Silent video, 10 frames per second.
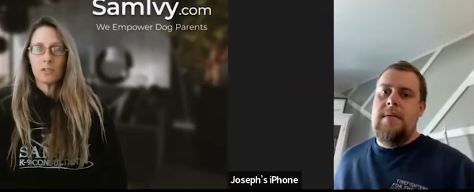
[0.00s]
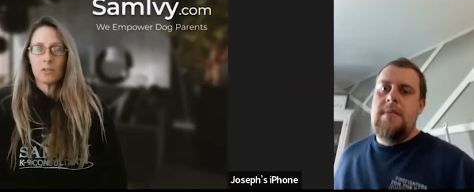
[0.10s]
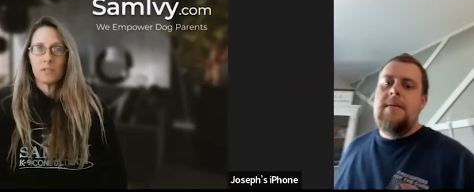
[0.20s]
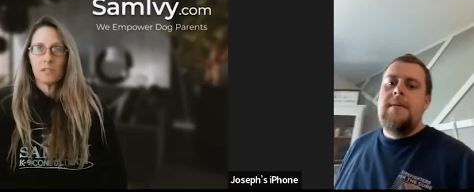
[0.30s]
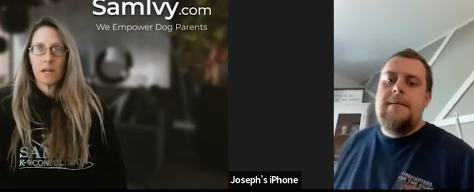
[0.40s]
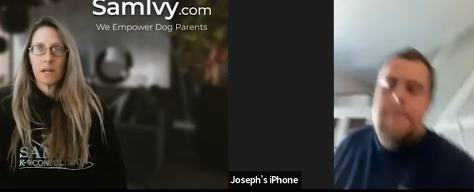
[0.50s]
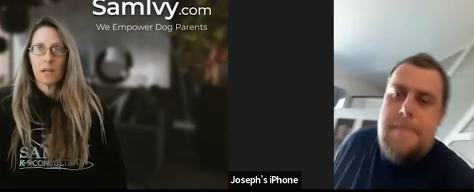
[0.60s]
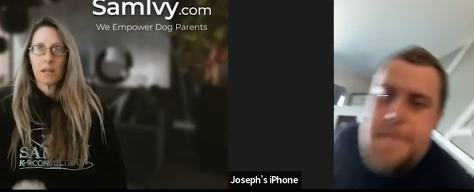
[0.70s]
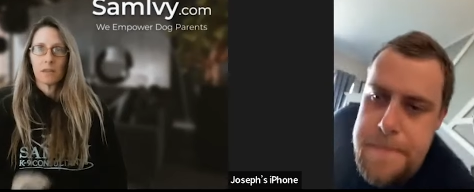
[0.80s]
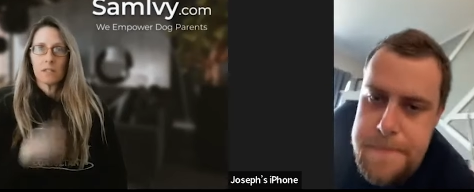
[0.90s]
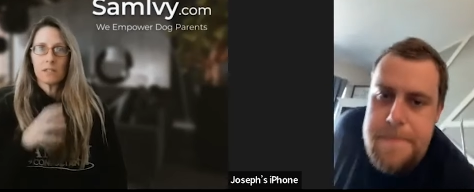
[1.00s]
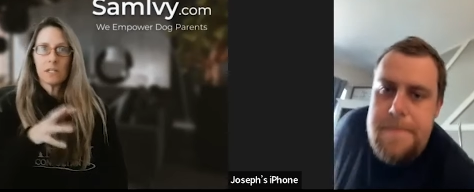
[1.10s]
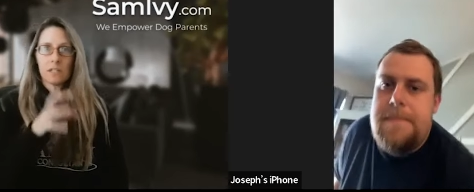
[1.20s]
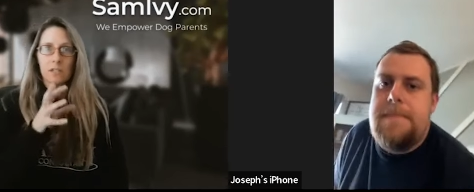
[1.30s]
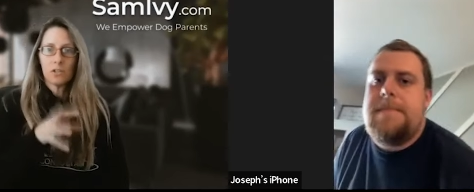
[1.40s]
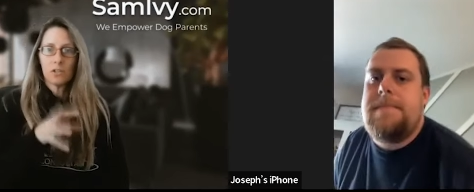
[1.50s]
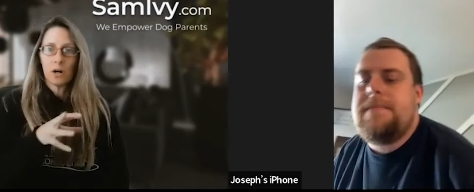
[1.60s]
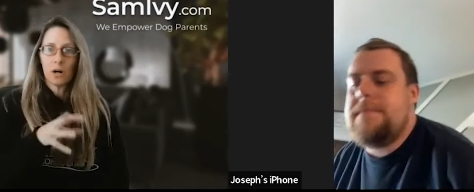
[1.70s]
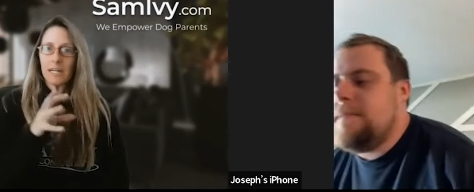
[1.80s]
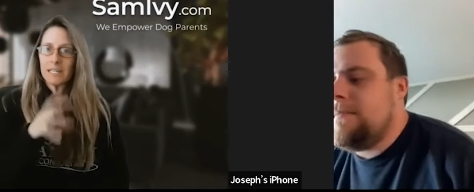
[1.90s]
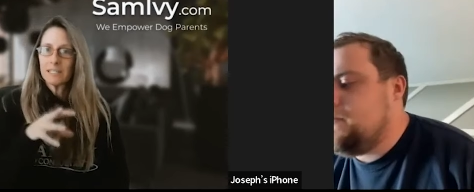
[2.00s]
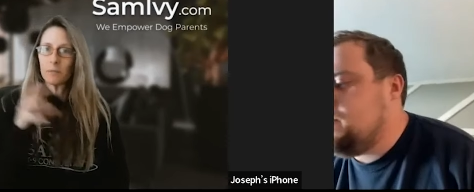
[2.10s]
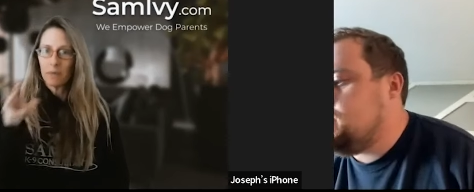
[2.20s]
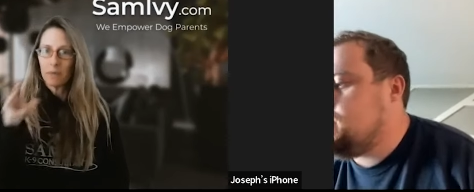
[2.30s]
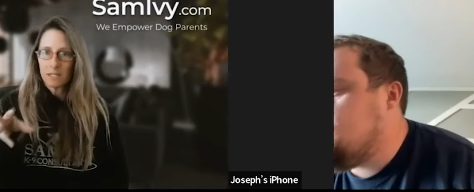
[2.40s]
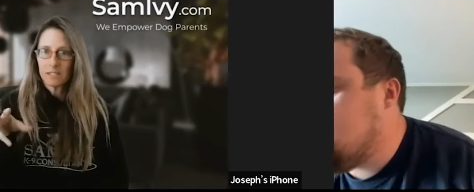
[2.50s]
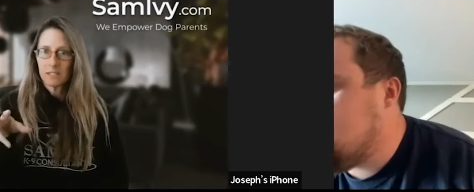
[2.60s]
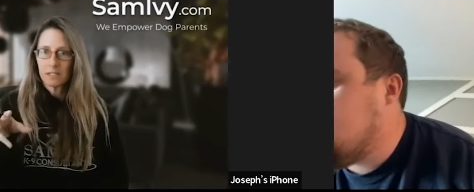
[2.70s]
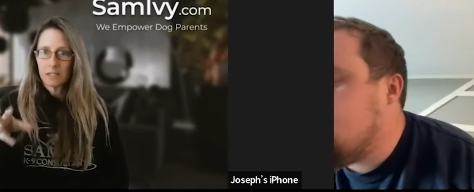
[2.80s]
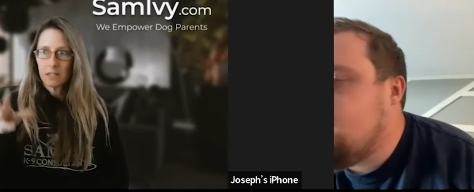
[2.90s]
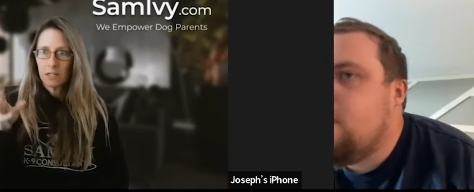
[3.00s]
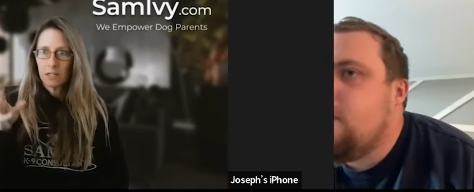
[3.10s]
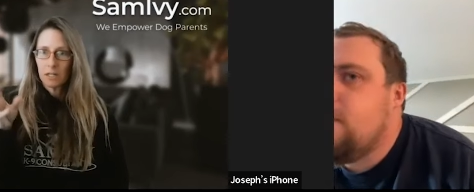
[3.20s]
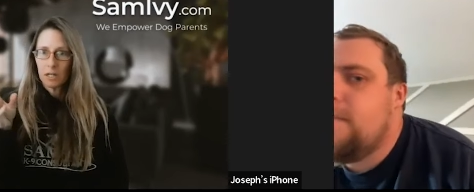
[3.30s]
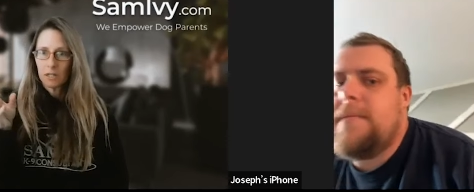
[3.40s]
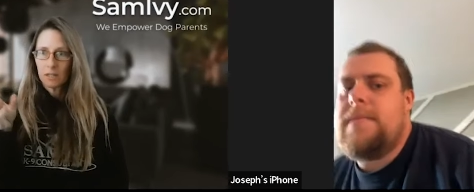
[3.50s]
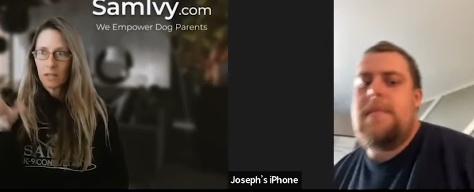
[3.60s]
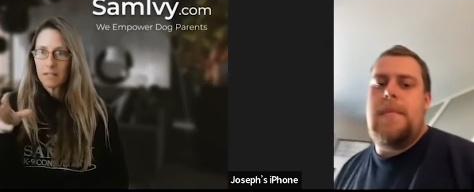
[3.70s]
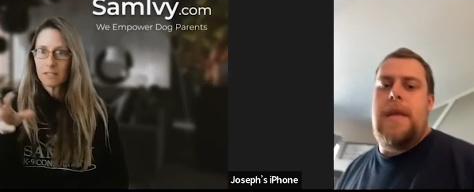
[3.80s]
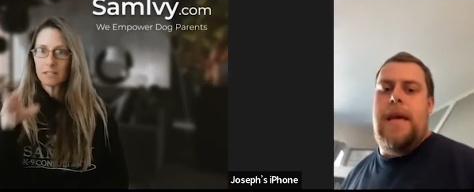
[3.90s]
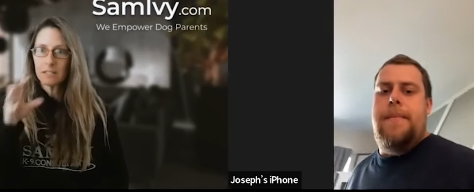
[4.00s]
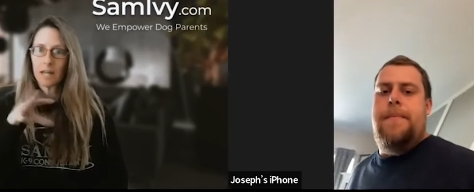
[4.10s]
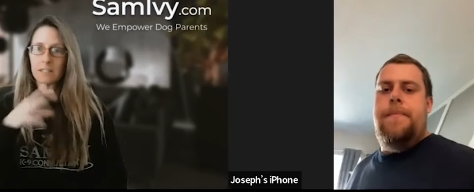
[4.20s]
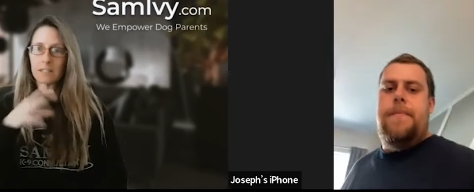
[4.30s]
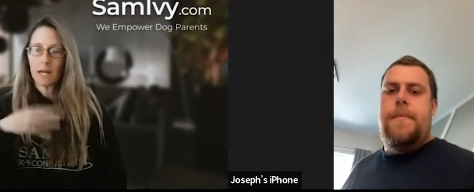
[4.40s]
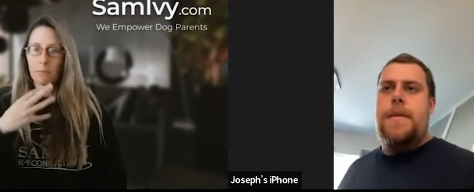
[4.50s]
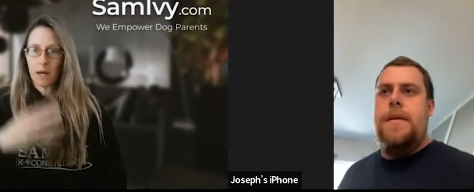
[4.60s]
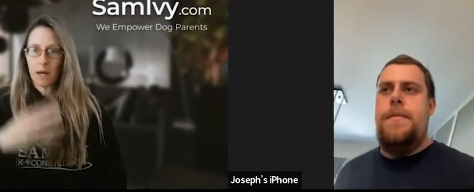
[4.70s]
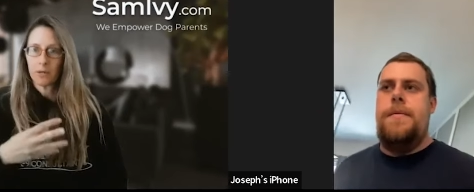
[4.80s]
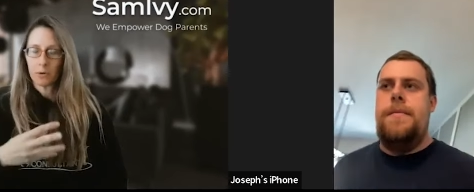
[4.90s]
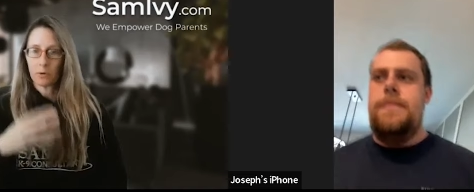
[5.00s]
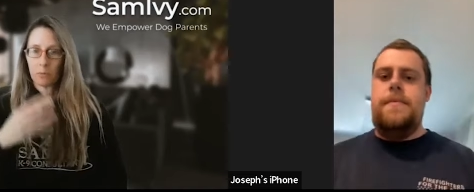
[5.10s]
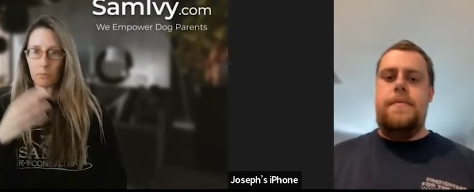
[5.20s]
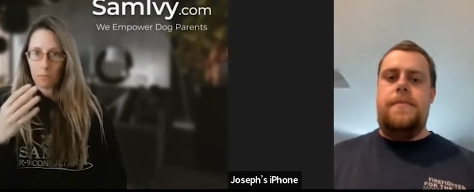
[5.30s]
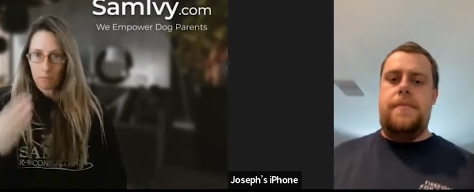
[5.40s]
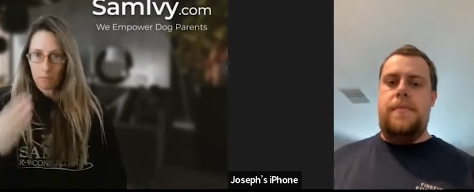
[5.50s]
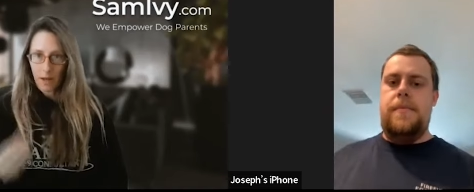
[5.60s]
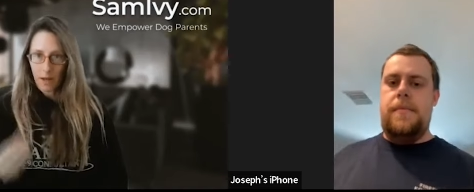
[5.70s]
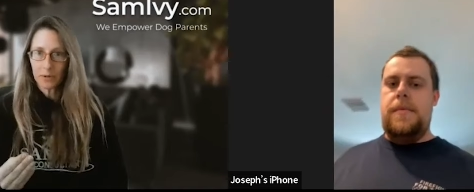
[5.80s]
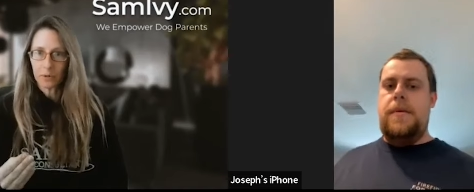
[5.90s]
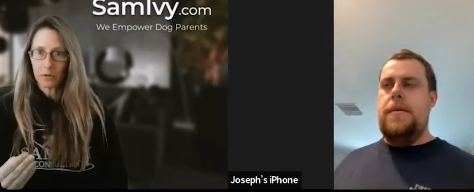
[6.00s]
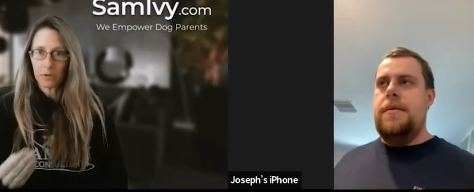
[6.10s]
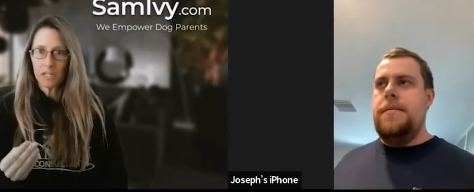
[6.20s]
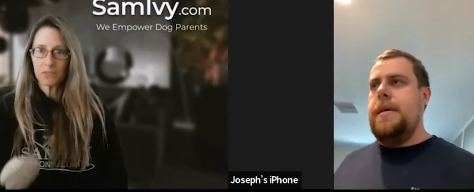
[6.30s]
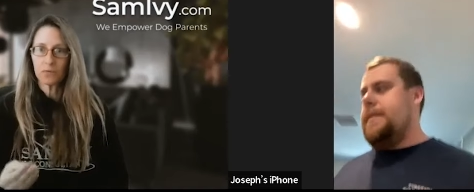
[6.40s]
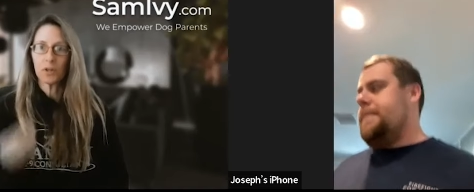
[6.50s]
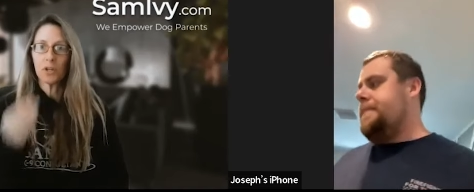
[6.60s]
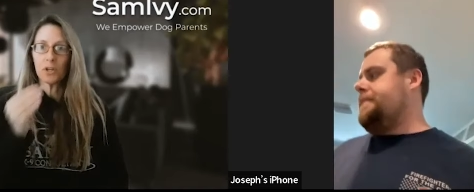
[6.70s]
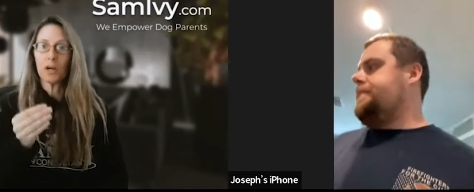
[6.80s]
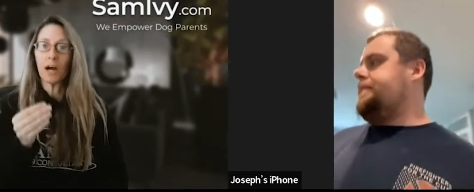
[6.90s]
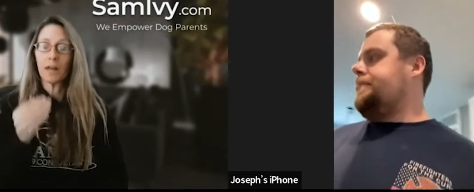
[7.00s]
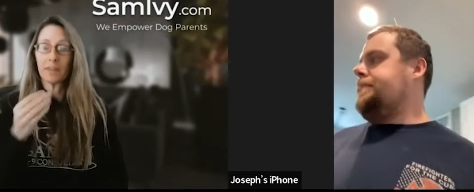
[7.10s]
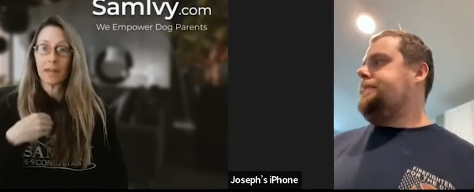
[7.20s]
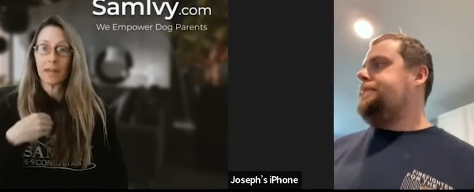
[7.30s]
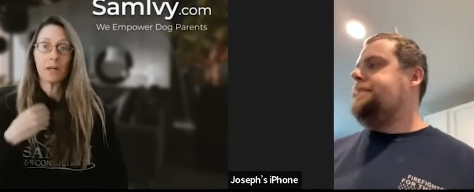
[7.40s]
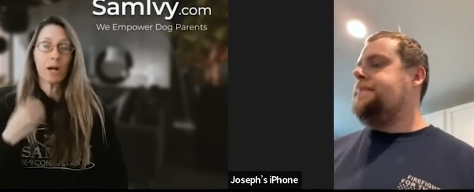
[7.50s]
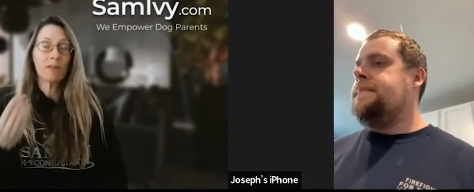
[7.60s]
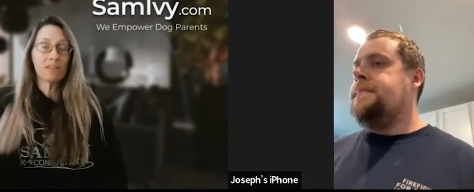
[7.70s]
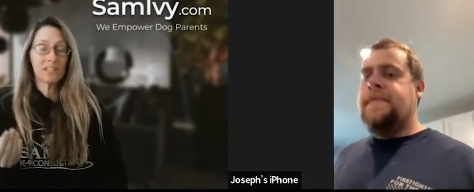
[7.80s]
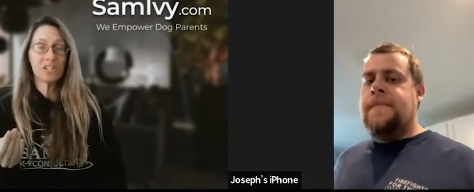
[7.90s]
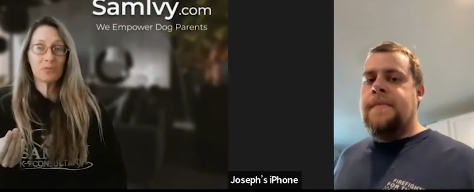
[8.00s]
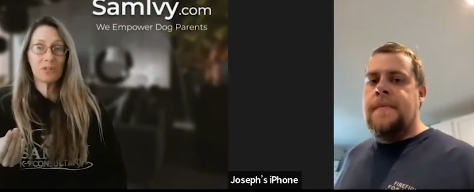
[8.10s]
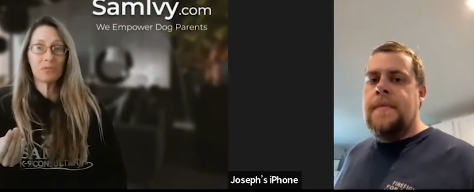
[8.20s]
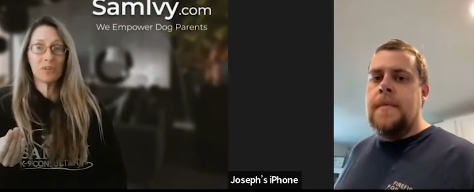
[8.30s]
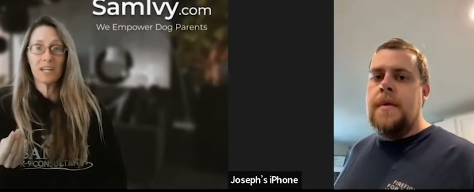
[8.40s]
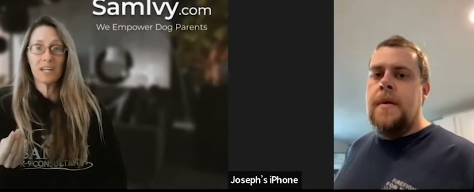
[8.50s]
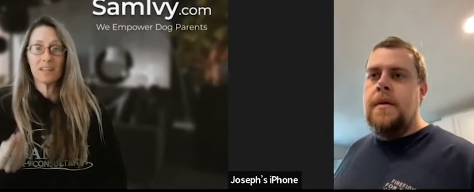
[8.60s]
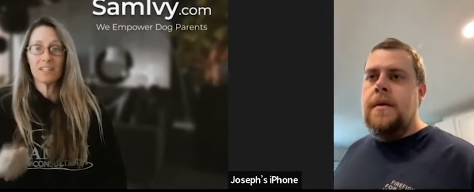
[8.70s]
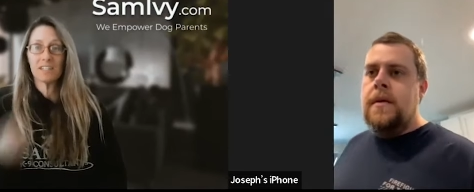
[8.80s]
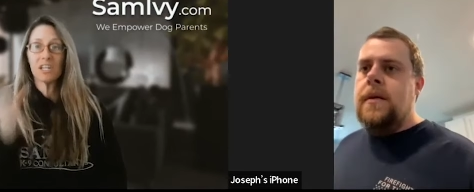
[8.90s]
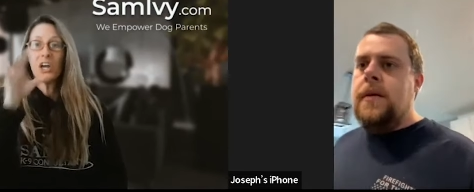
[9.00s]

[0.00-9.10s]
Speaker 1: to say that the, this dog is a mess. That's yeah. that's not my goal. My goal is for yeah. you. Uh, the, the conversation would have went like this: